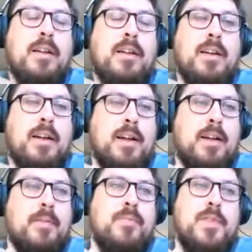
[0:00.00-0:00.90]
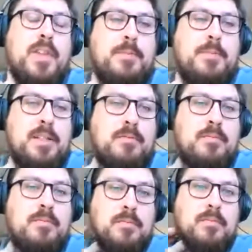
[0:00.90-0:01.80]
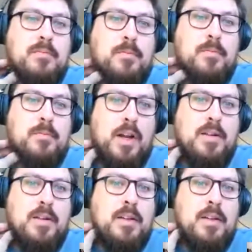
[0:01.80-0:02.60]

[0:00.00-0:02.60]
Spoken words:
So that's been fun.